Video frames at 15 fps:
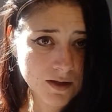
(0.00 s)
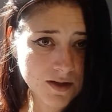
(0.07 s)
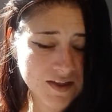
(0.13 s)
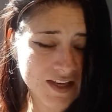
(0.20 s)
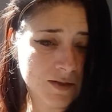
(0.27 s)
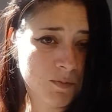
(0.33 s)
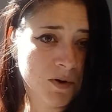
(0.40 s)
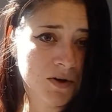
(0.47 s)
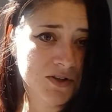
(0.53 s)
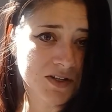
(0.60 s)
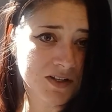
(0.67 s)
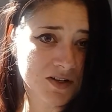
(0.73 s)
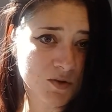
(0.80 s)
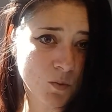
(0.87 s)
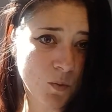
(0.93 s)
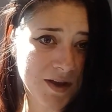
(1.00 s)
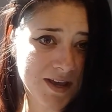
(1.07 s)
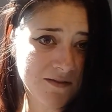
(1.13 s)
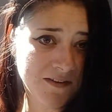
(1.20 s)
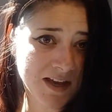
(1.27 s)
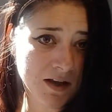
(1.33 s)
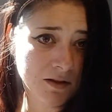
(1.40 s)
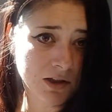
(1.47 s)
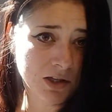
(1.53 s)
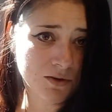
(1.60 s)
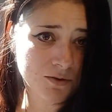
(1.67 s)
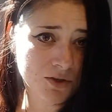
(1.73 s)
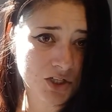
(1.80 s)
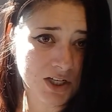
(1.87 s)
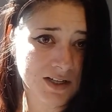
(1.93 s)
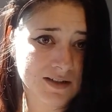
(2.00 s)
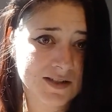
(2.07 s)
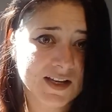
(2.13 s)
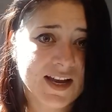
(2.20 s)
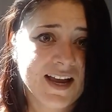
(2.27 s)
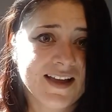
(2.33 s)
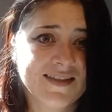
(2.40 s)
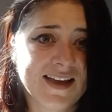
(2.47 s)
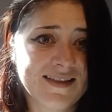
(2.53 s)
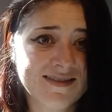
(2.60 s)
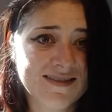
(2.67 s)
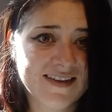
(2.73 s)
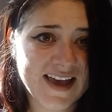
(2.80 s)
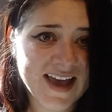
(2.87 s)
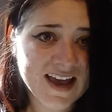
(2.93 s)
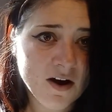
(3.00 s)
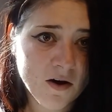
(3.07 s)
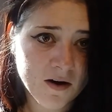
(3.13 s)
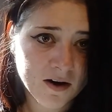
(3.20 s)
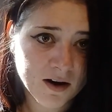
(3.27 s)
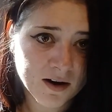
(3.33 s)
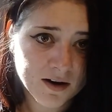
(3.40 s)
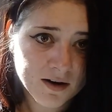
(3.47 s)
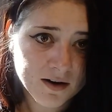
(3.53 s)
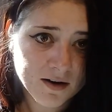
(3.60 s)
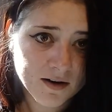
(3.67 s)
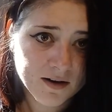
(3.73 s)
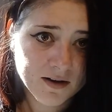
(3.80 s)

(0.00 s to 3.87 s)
This person is weaving illusions that they are